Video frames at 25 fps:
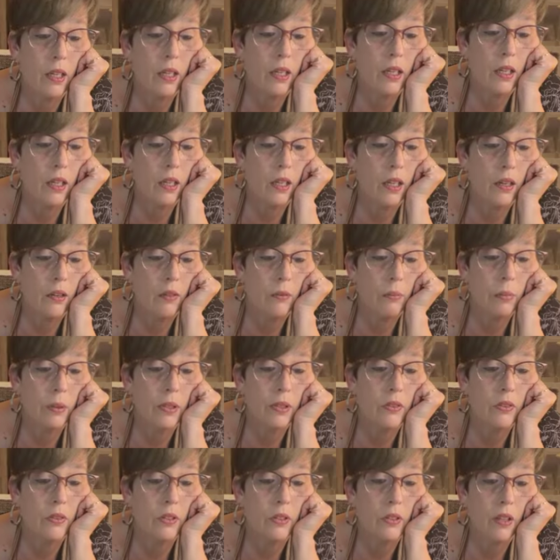and have
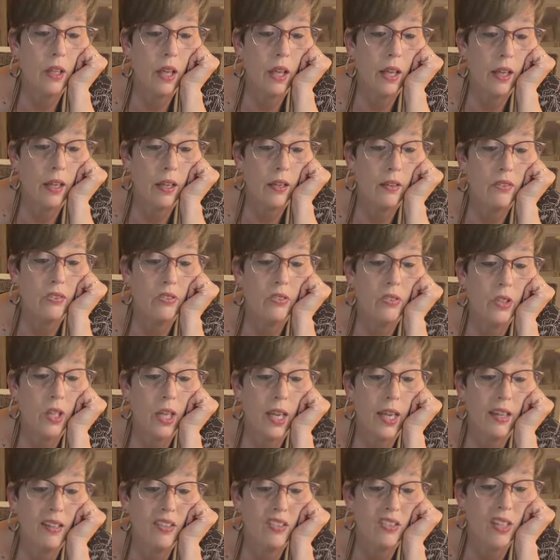busy lives.
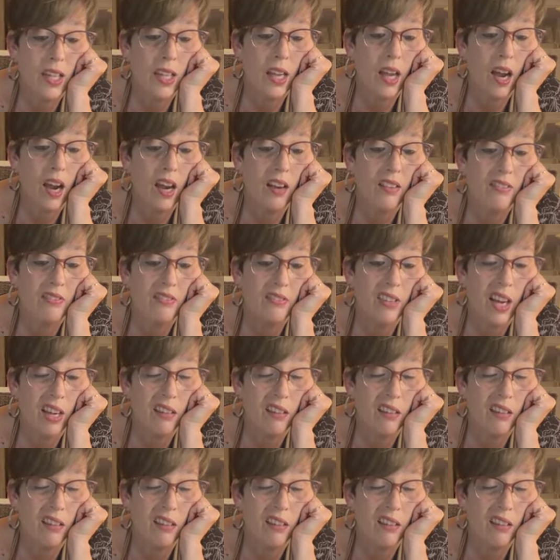Yes, they are